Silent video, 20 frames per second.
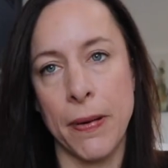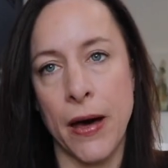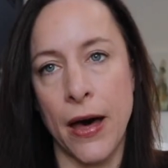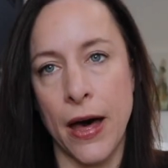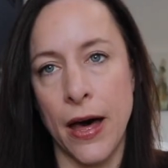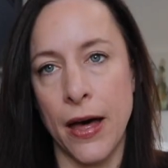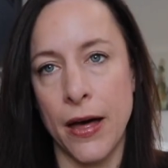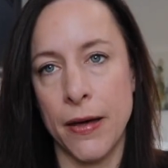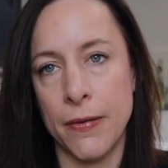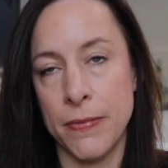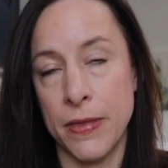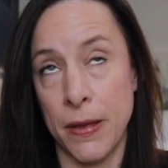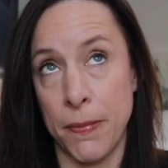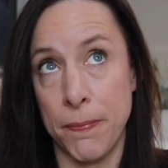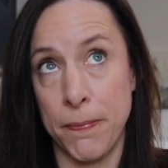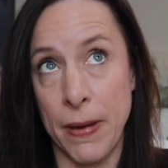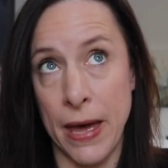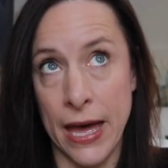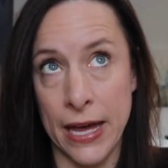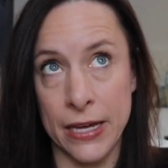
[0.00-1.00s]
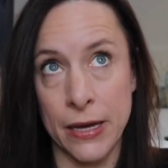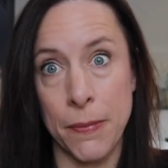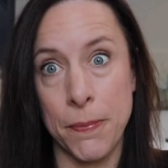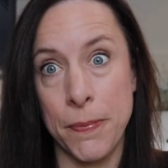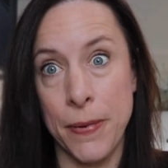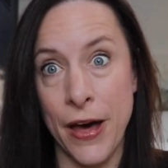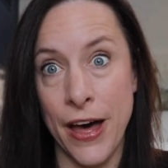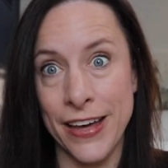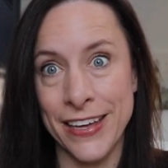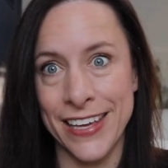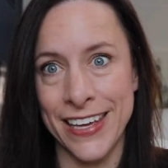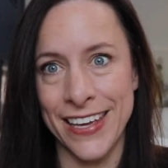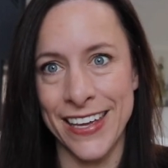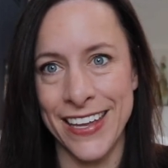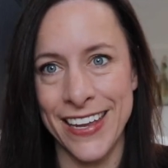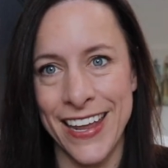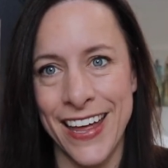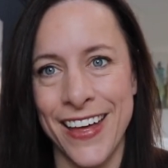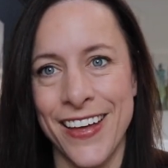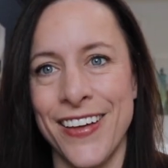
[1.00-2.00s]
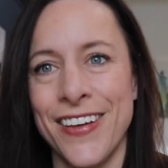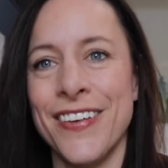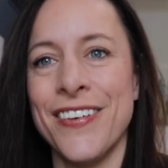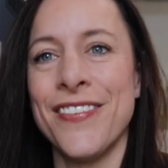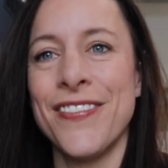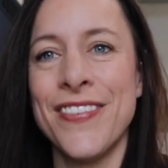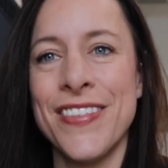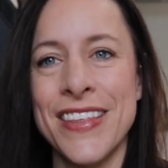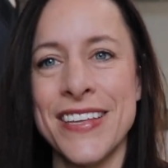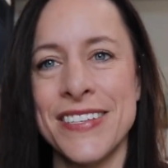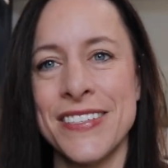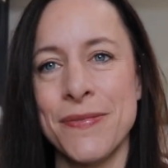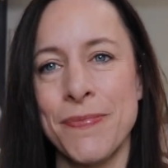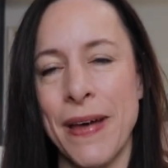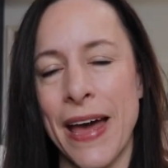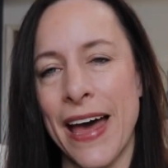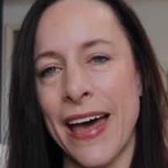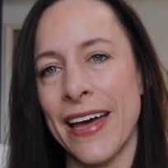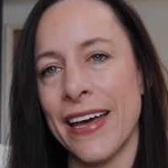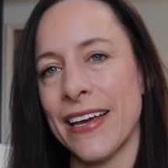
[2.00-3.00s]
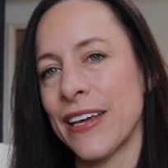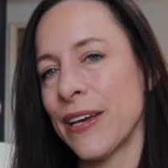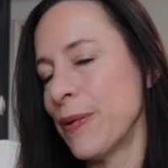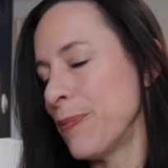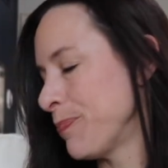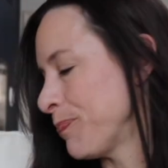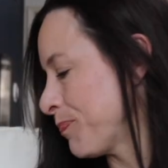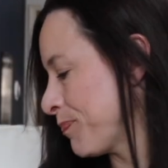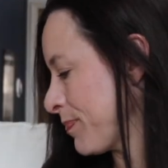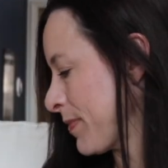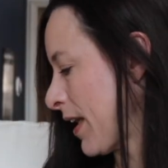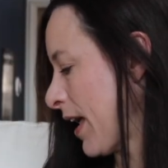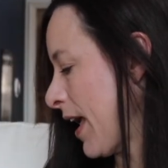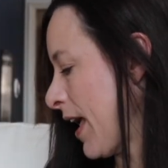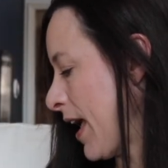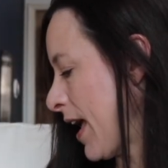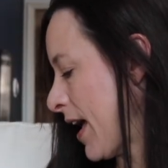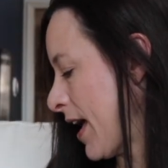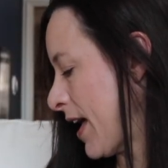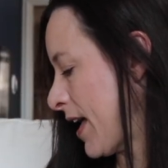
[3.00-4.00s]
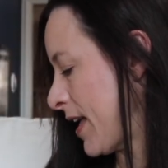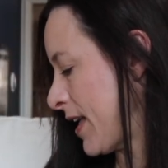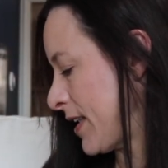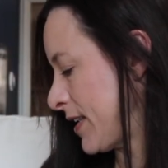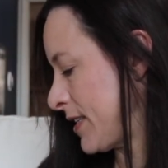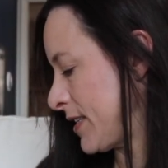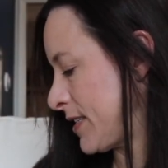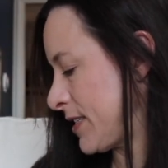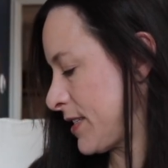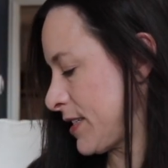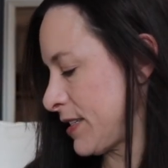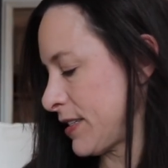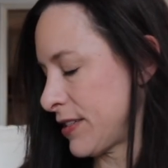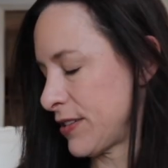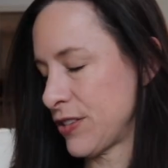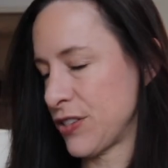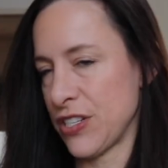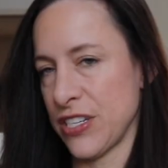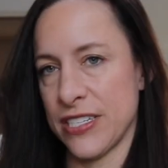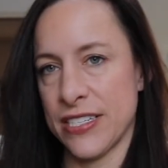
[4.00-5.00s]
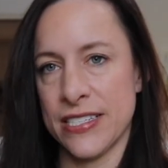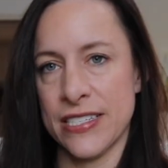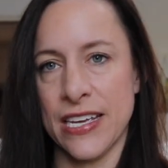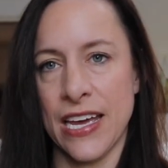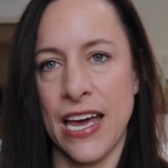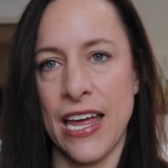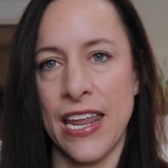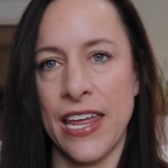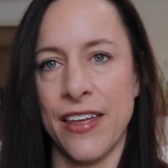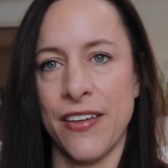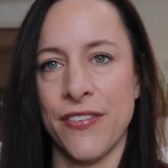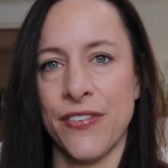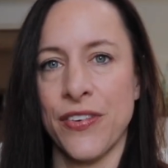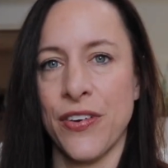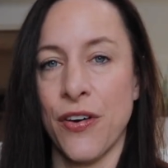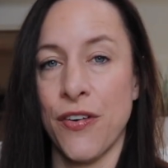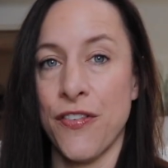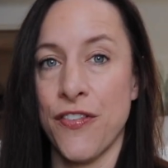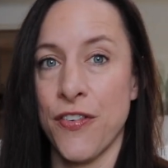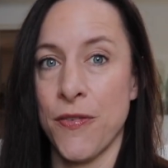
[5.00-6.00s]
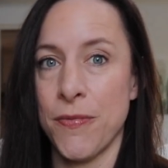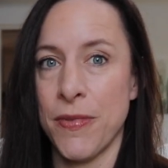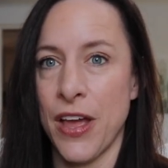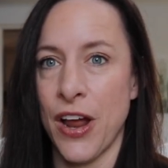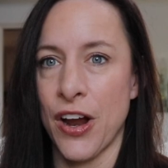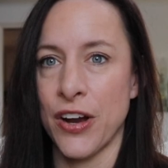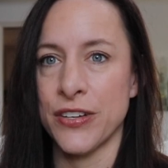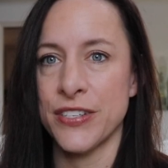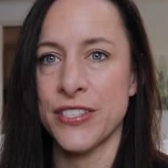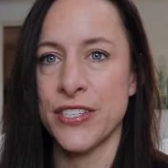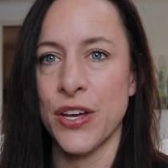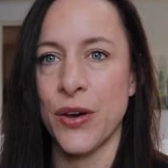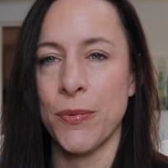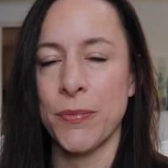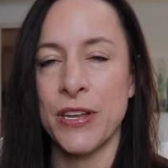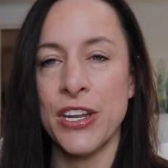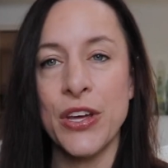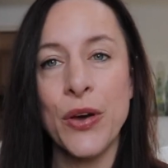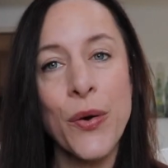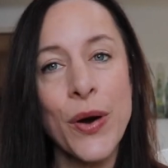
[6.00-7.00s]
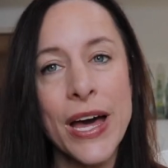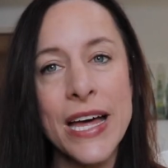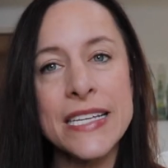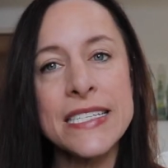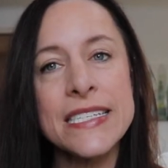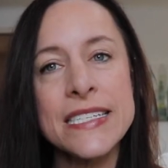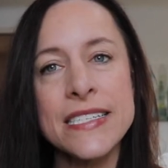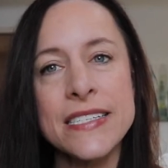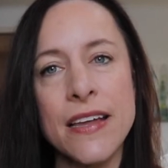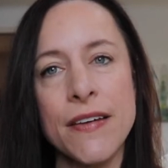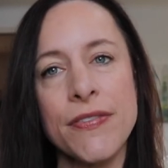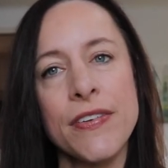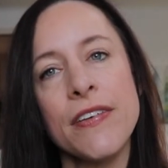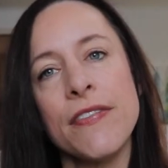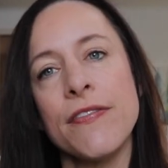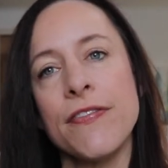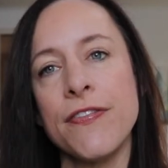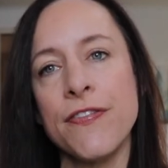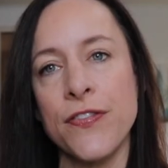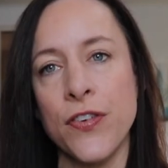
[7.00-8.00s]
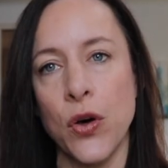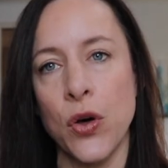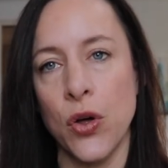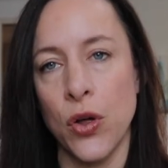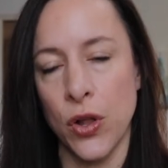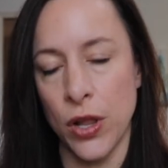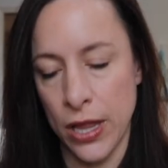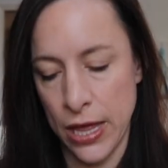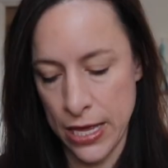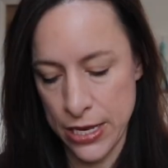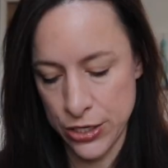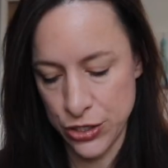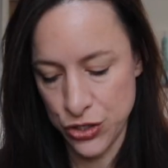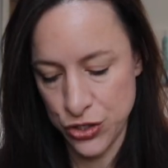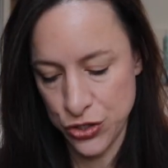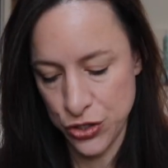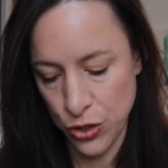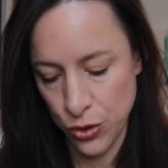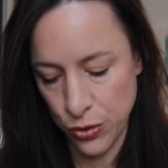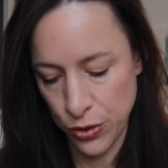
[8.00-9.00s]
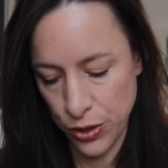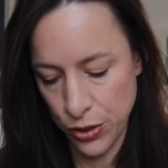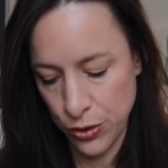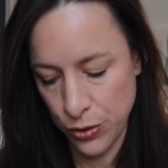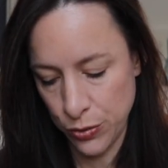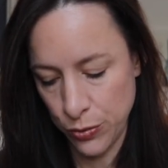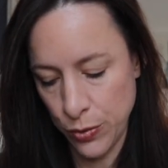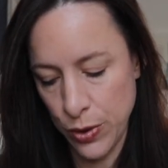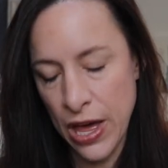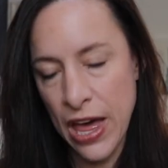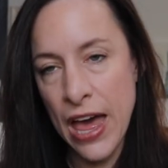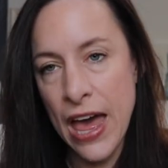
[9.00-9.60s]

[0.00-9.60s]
pocket of this bag and just kind of go from there. So I'm gonna go ahead and stuff it full and show you